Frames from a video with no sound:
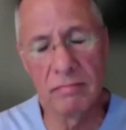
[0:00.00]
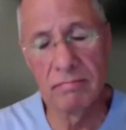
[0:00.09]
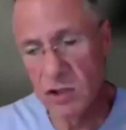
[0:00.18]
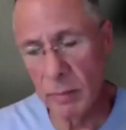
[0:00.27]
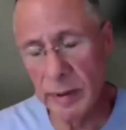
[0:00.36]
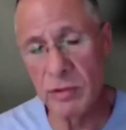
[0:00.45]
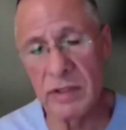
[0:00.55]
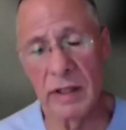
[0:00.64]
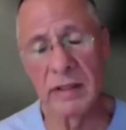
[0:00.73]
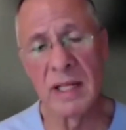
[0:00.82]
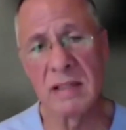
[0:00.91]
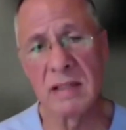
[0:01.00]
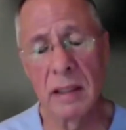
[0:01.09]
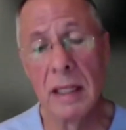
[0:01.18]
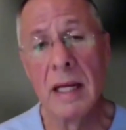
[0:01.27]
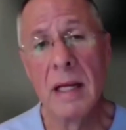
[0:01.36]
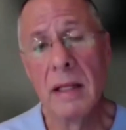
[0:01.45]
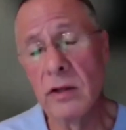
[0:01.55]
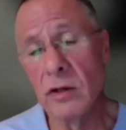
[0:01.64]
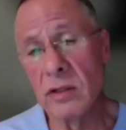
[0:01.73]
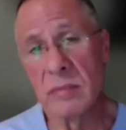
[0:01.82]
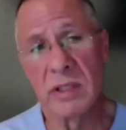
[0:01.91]
Some people say it doesn't.
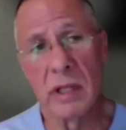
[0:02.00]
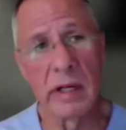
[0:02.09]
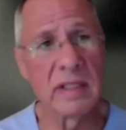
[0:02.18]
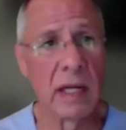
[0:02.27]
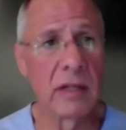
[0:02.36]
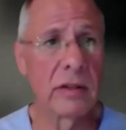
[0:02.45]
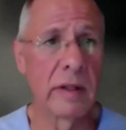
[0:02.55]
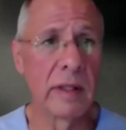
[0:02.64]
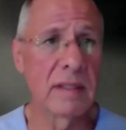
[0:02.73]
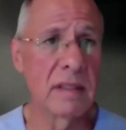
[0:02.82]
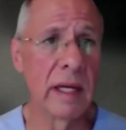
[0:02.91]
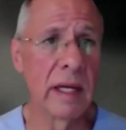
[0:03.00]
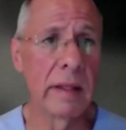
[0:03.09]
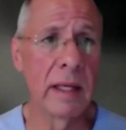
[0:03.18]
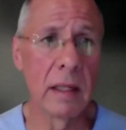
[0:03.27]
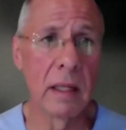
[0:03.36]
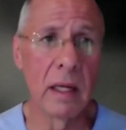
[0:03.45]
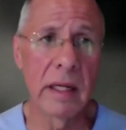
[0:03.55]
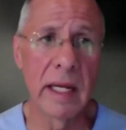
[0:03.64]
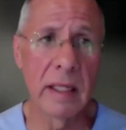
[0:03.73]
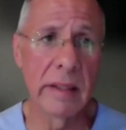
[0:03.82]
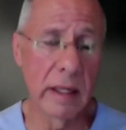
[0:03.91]
There are some studies out there that say
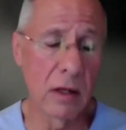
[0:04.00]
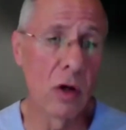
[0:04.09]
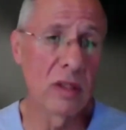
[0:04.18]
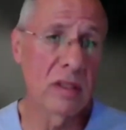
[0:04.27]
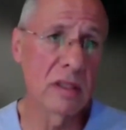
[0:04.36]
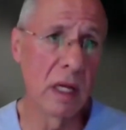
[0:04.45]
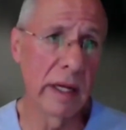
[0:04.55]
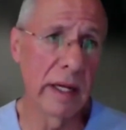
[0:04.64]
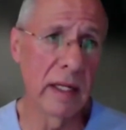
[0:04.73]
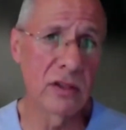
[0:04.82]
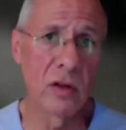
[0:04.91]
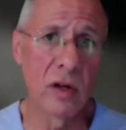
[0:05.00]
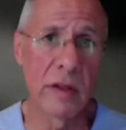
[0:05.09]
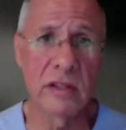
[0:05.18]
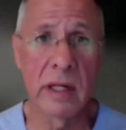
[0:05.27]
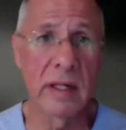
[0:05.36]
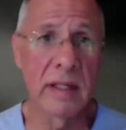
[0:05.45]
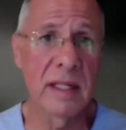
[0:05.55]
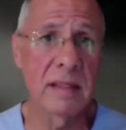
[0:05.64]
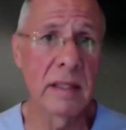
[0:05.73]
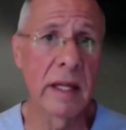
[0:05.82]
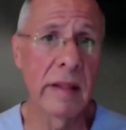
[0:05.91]
that it causes lung cancer. Other studies
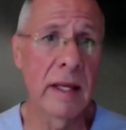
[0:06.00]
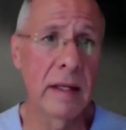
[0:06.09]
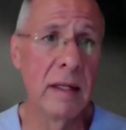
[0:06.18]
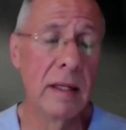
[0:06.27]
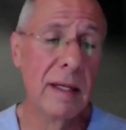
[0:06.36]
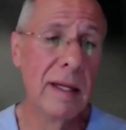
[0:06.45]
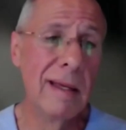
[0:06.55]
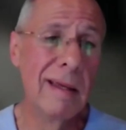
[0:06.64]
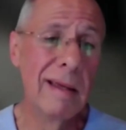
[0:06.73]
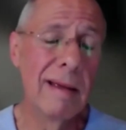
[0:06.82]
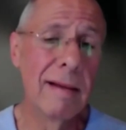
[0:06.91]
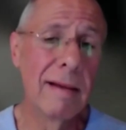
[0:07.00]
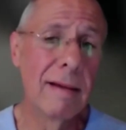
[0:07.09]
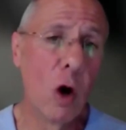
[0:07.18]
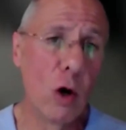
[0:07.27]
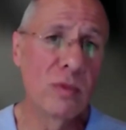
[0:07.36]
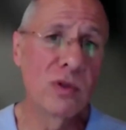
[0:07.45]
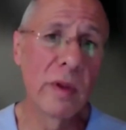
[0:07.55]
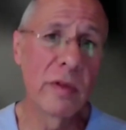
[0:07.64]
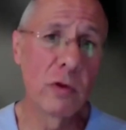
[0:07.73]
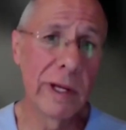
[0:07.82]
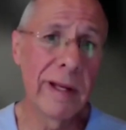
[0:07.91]
that say that homes
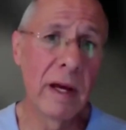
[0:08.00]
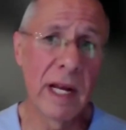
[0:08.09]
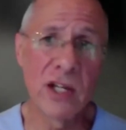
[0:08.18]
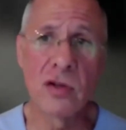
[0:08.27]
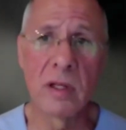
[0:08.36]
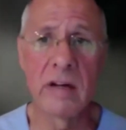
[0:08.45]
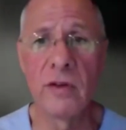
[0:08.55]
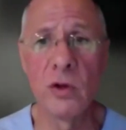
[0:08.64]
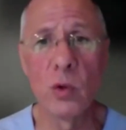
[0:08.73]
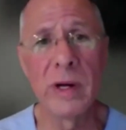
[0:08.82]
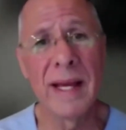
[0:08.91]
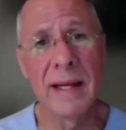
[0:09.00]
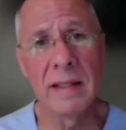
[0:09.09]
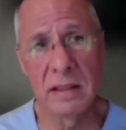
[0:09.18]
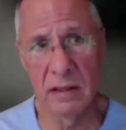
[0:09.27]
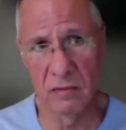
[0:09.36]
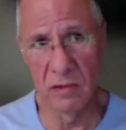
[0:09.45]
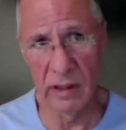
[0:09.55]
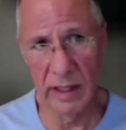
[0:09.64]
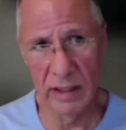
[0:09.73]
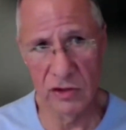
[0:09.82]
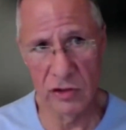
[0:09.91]
with radon actually have fewer cases of lung
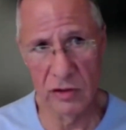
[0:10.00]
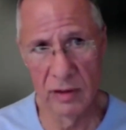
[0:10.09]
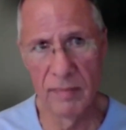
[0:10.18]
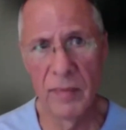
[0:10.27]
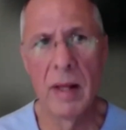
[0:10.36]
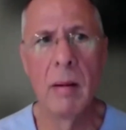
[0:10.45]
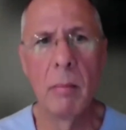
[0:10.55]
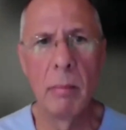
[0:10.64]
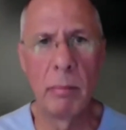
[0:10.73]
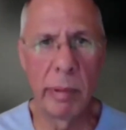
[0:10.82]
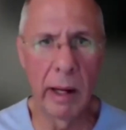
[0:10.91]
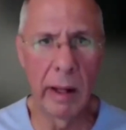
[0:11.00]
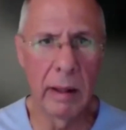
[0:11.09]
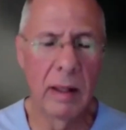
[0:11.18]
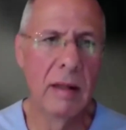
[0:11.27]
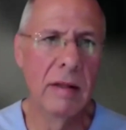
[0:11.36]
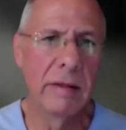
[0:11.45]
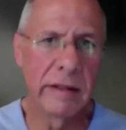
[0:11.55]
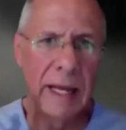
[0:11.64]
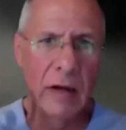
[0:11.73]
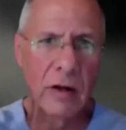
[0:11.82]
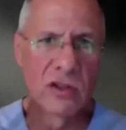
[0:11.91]
cancer. But the
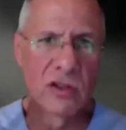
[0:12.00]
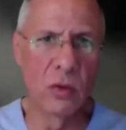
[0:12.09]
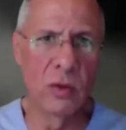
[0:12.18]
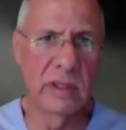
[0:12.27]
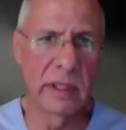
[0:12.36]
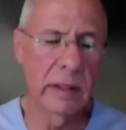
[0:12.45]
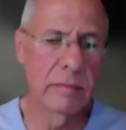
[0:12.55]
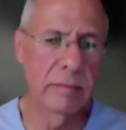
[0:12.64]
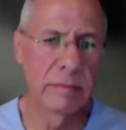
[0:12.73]
doubt is always there.